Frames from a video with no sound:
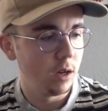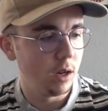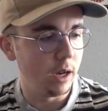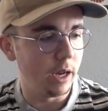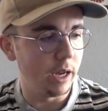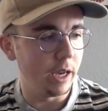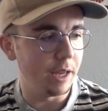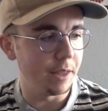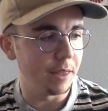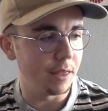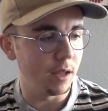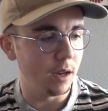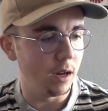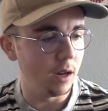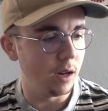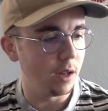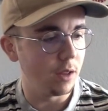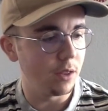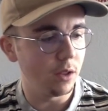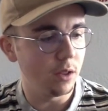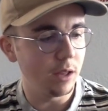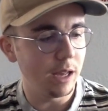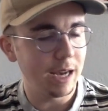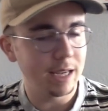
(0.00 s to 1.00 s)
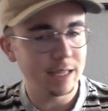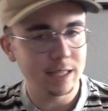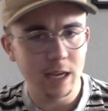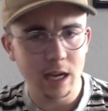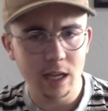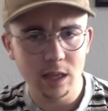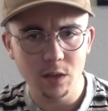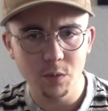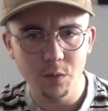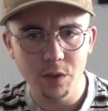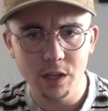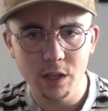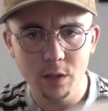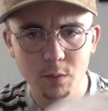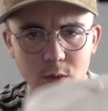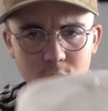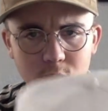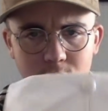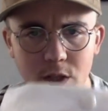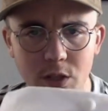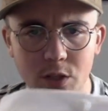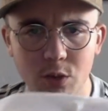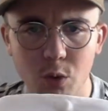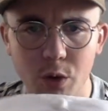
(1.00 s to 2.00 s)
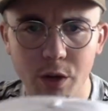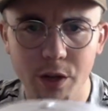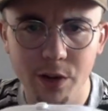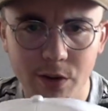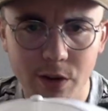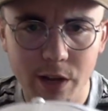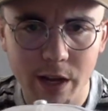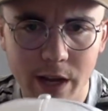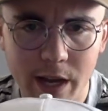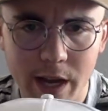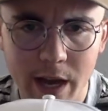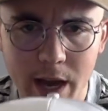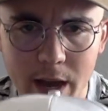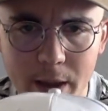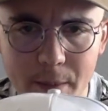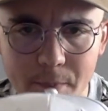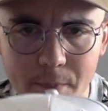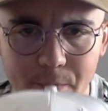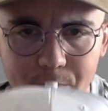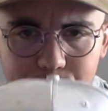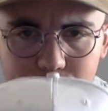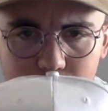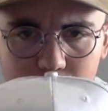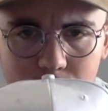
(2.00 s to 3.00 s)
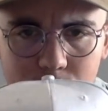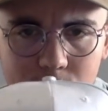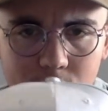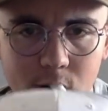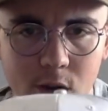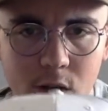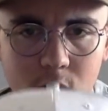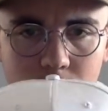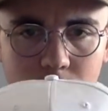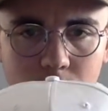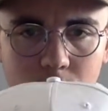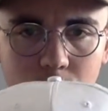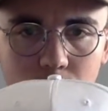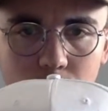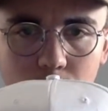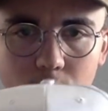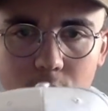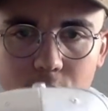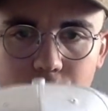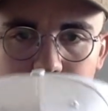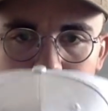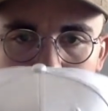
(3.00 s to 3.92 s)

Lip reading: And the last hat that we did was the Toyota hat, which